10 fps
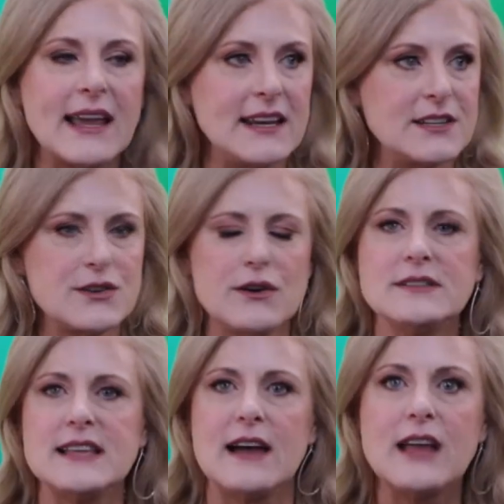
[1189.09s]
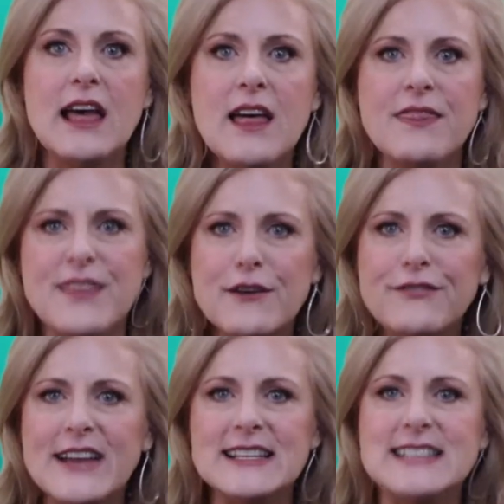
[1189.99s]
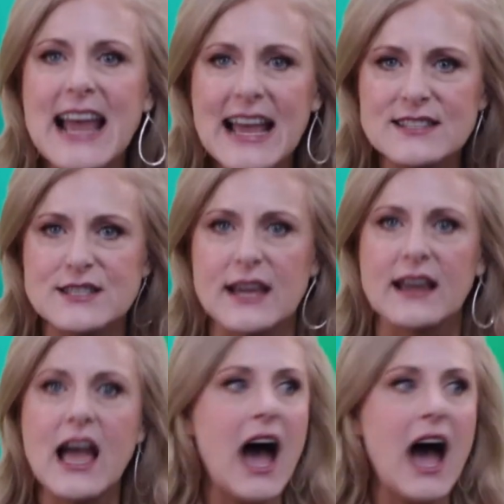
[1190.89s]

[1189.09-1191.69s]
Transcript: And it turns out they're fantastic.